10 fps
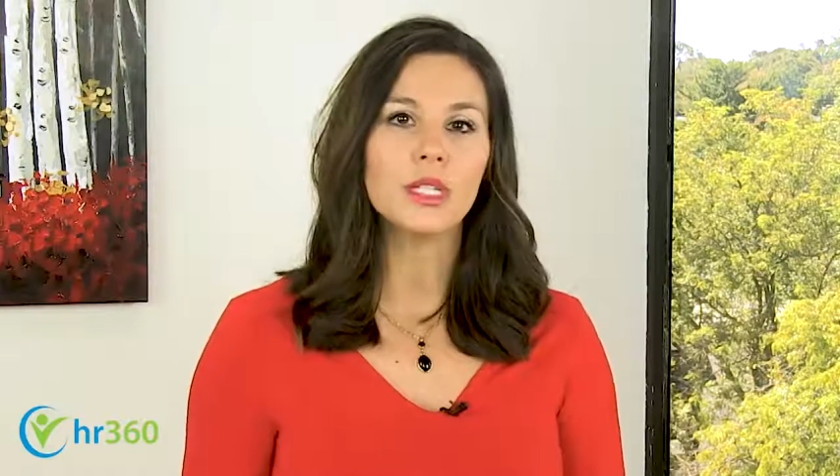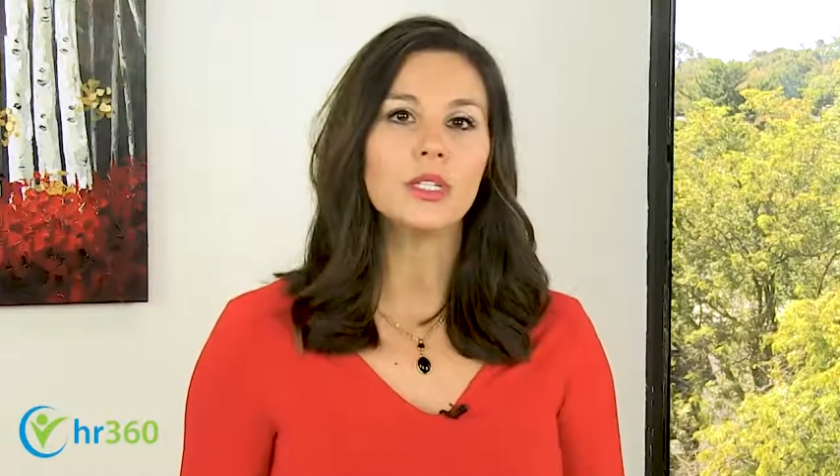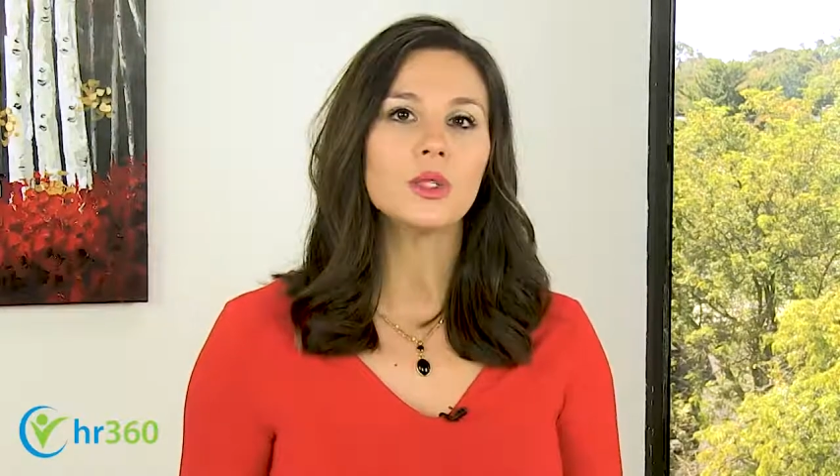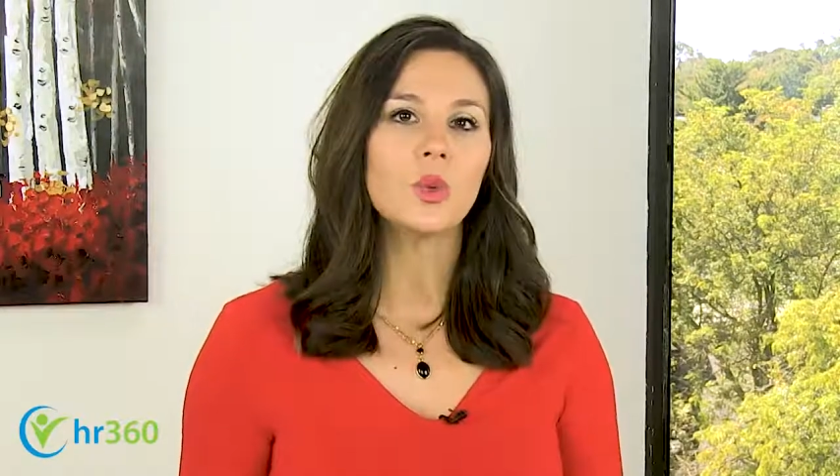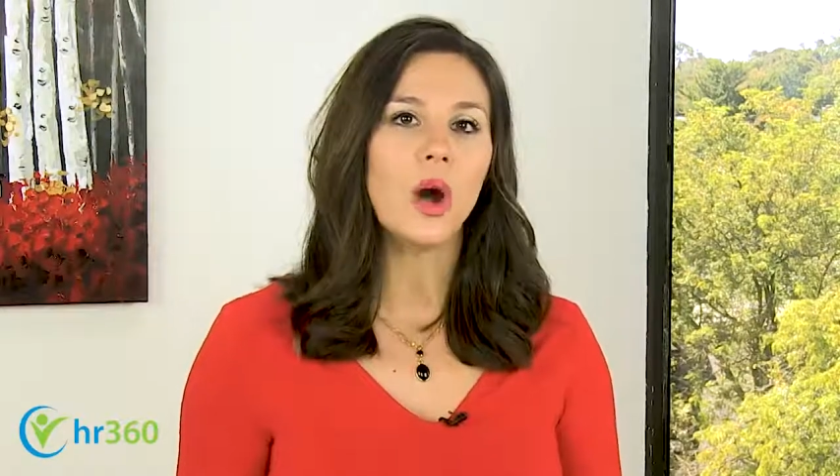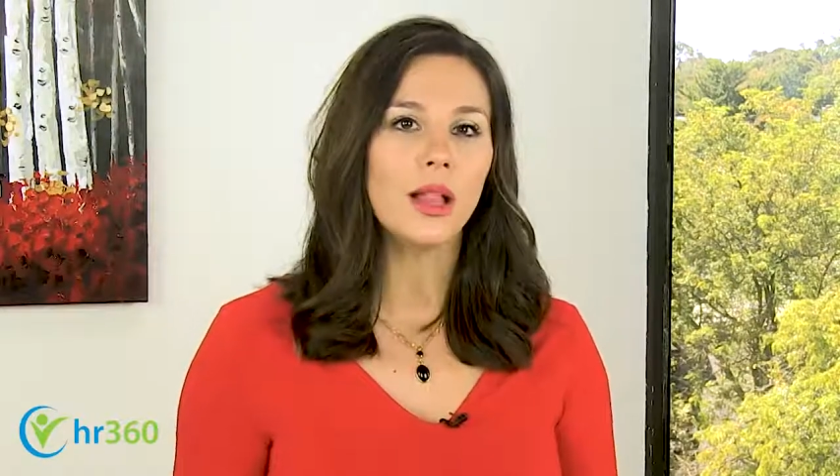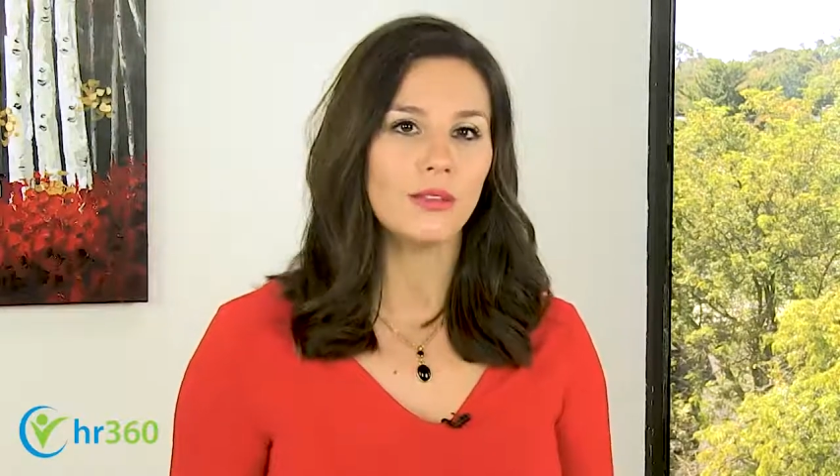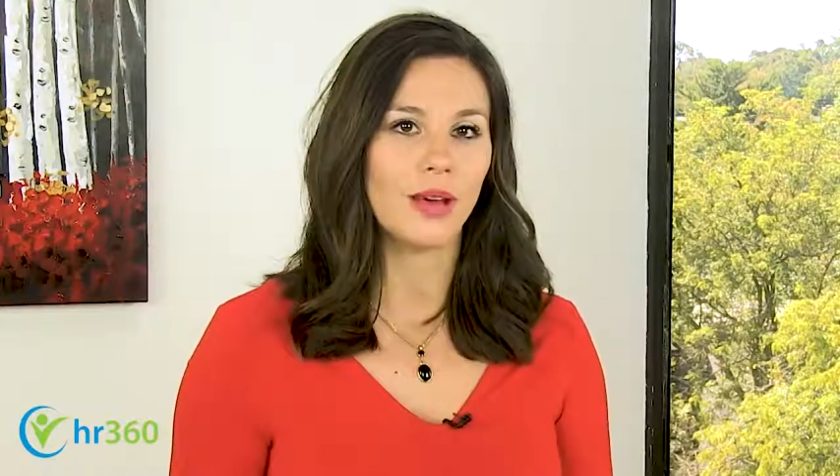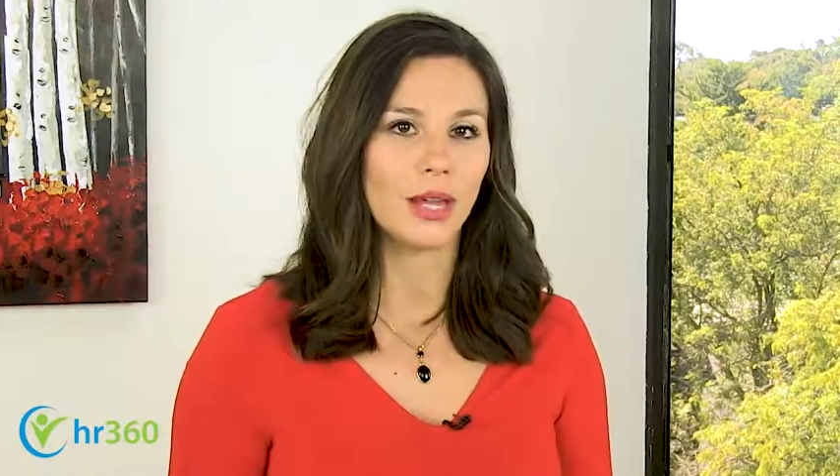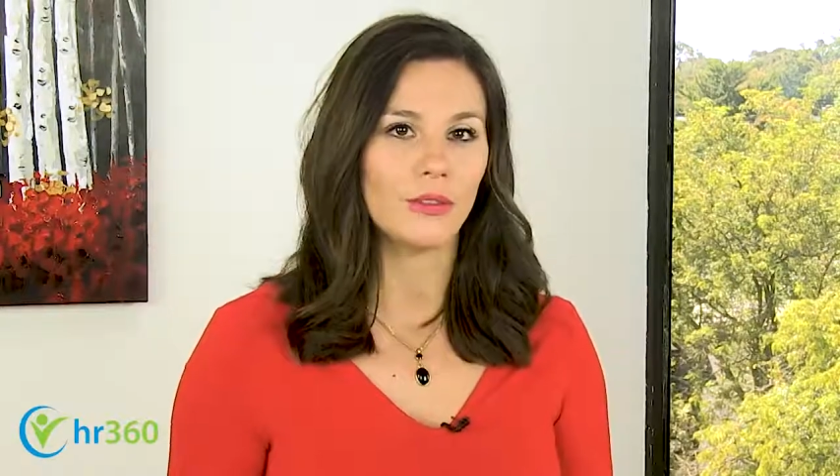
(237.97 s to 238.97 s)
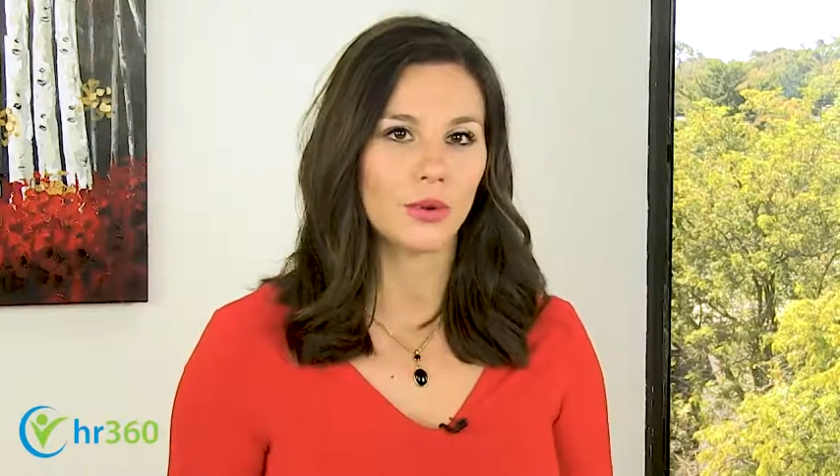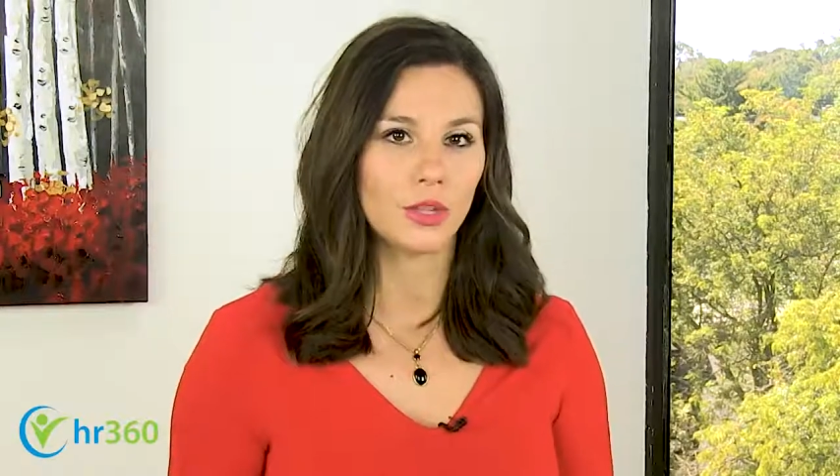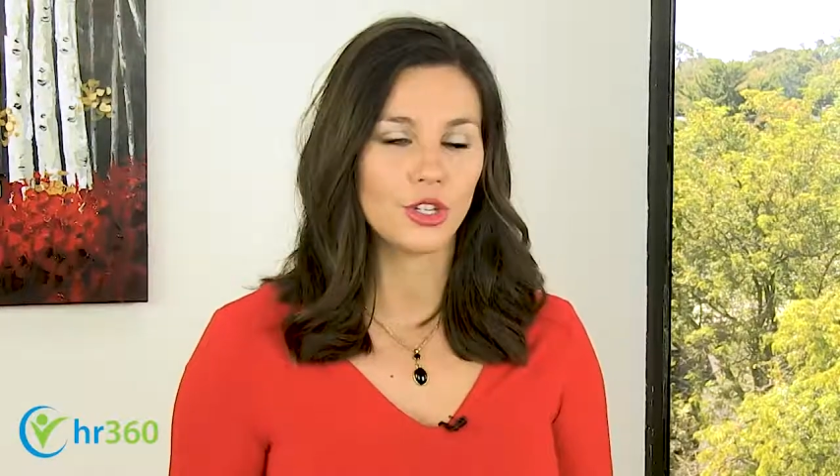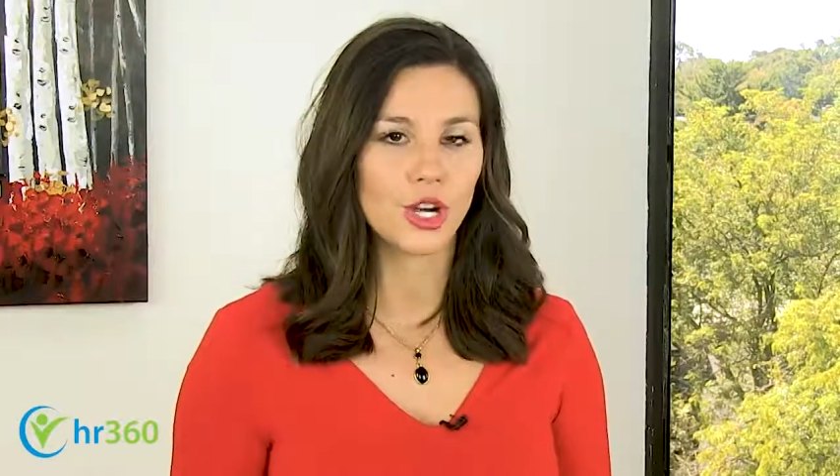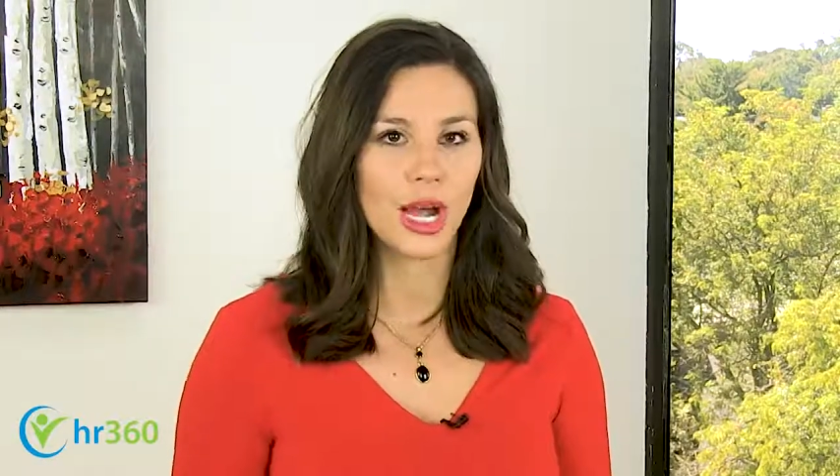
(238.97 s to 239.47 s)
is qualified for
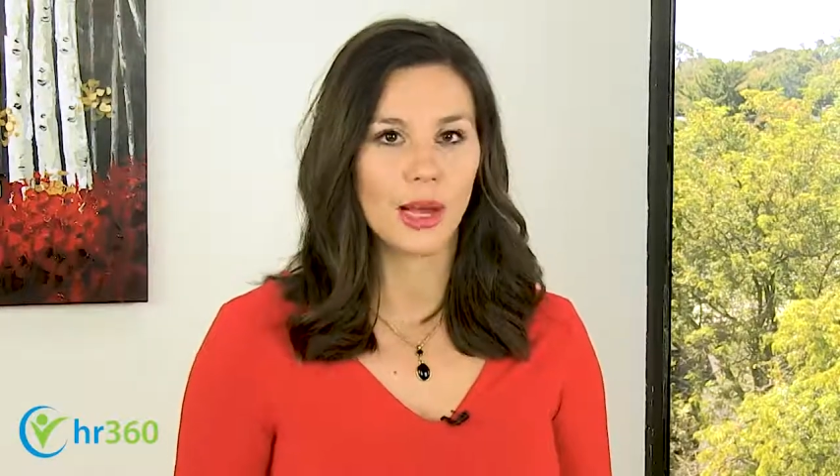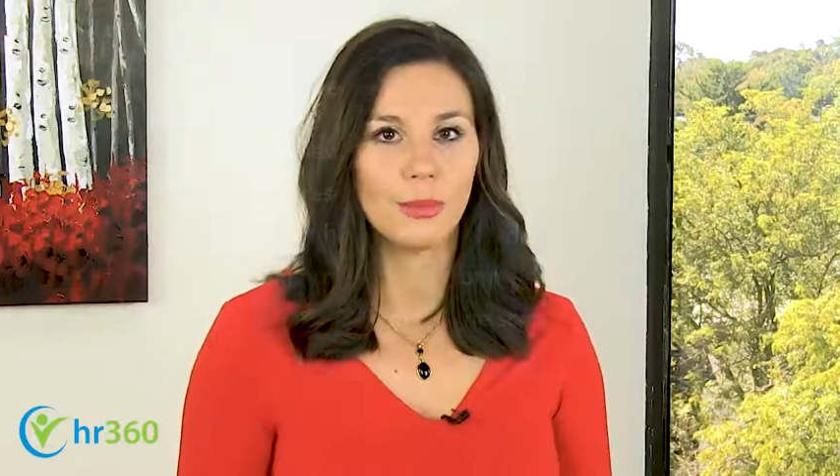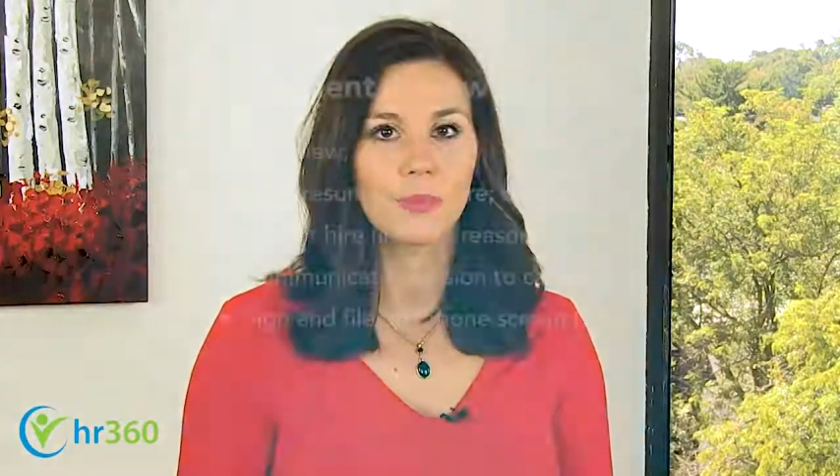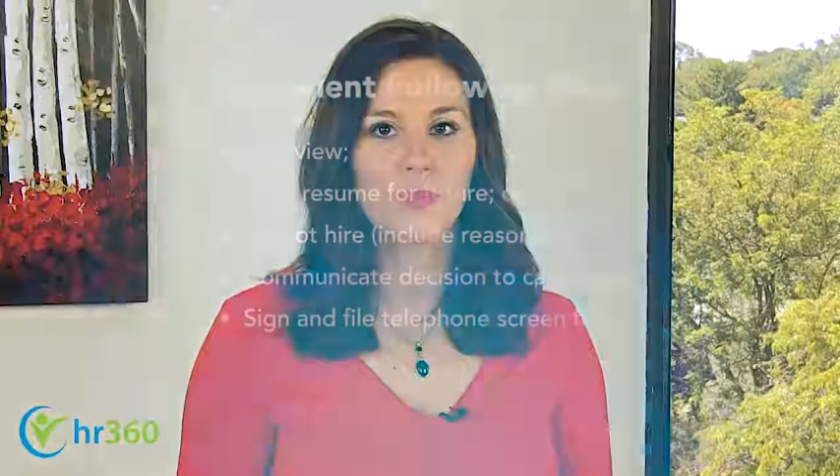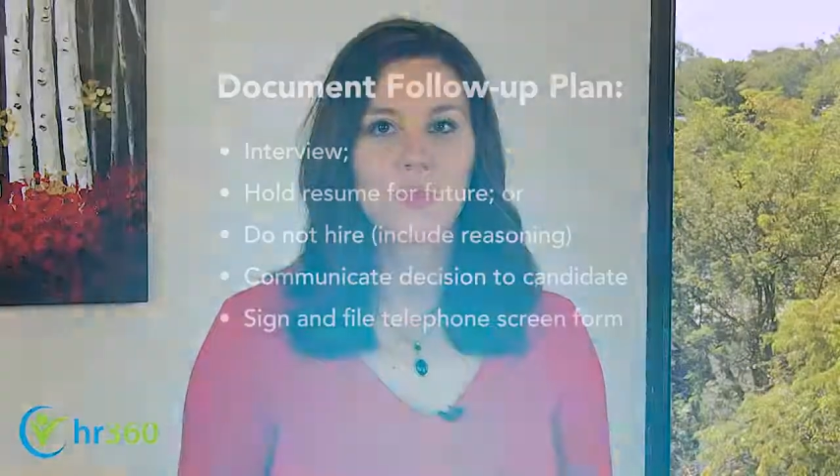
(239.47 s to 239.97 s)
the job.